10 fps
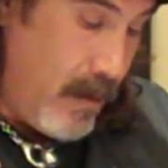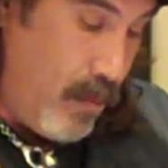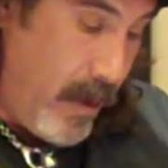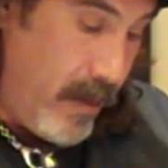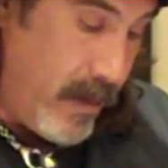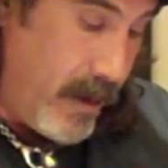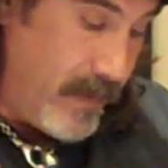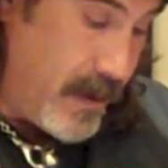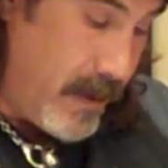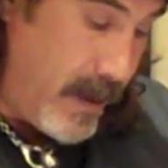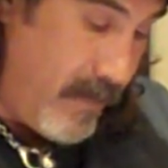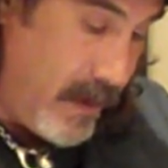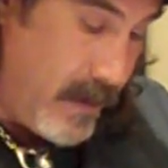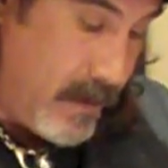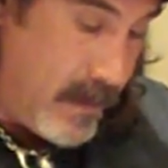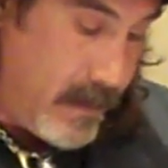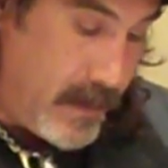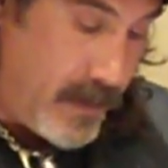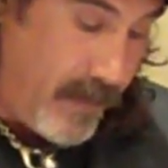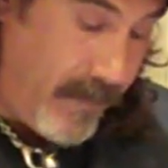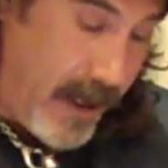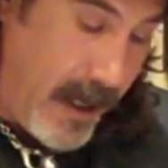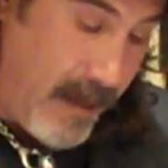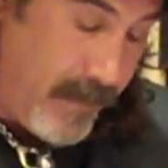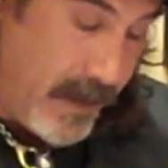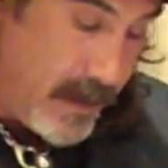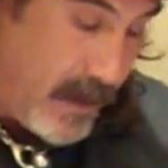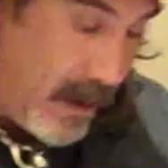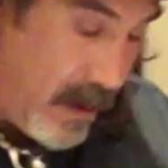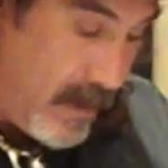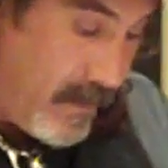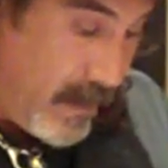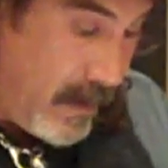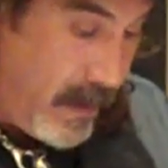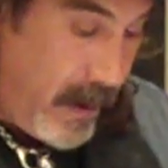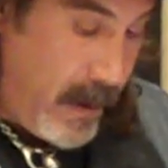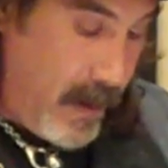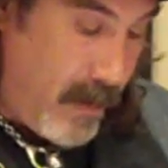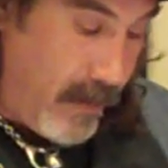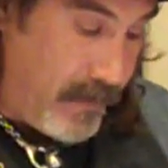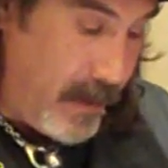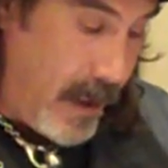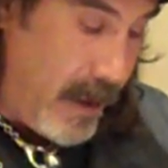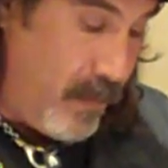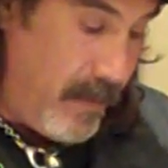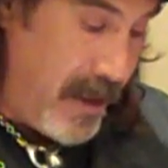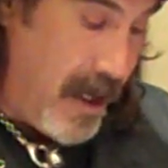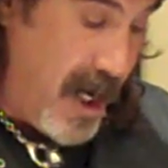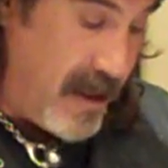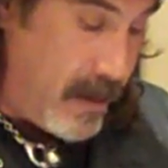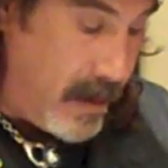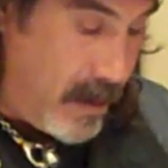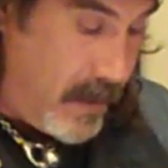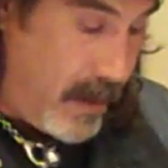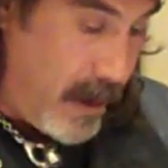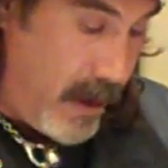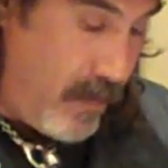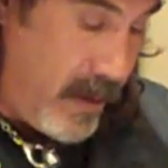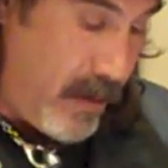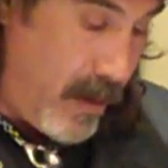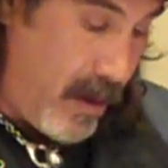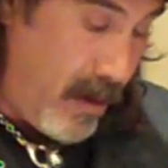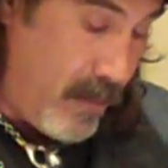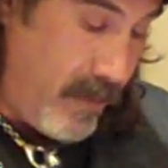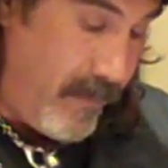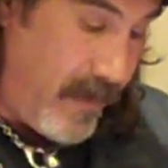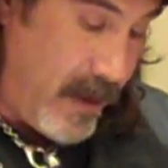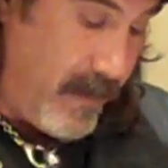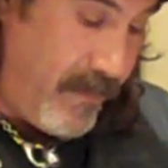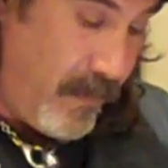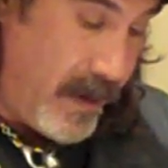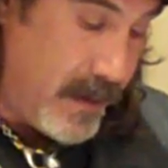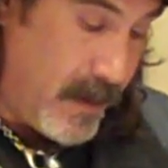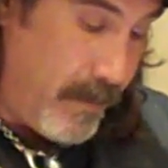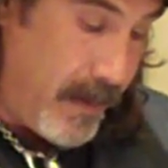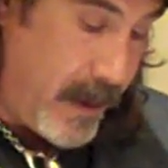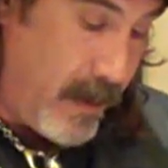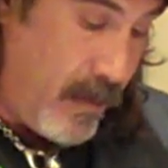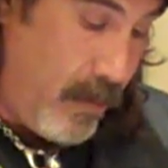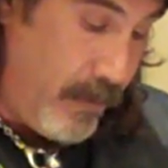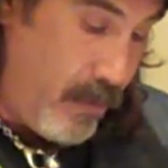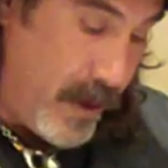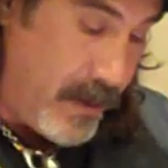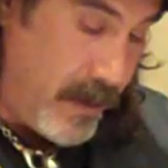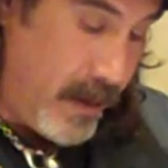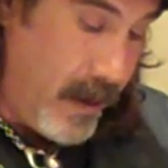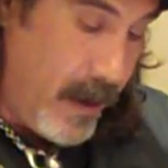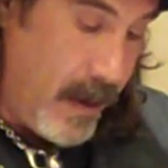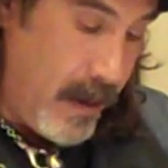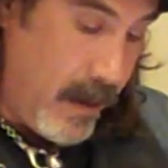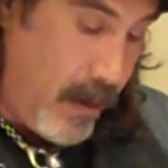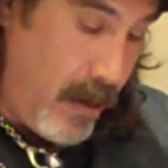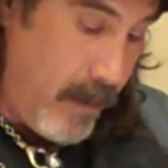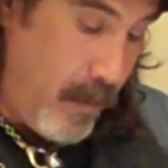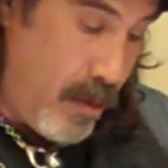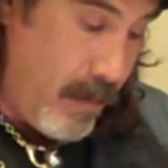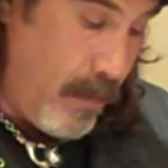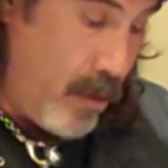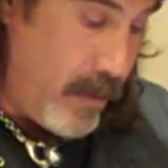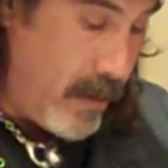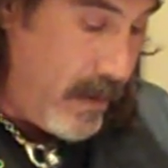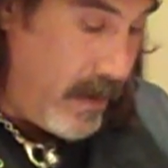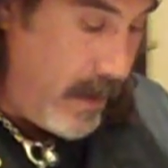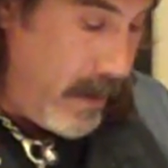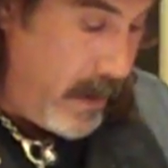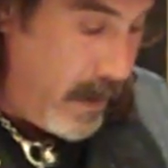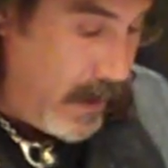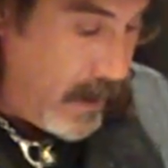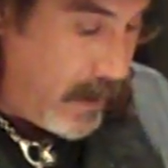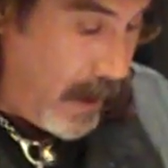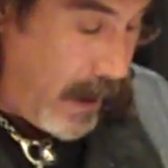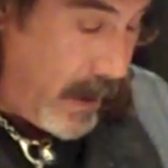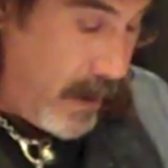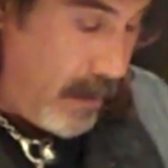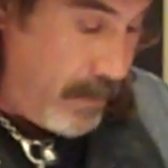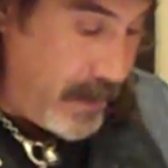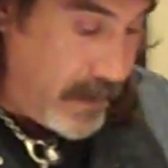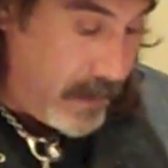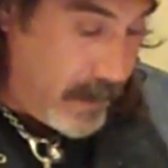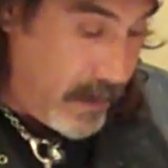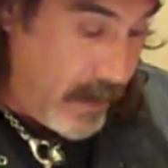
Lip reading: wondering if she'd even survive this carnival, or if tonight would be it, the night when her heart would finally freeze up like an old rusty lawnmower motor. God help us.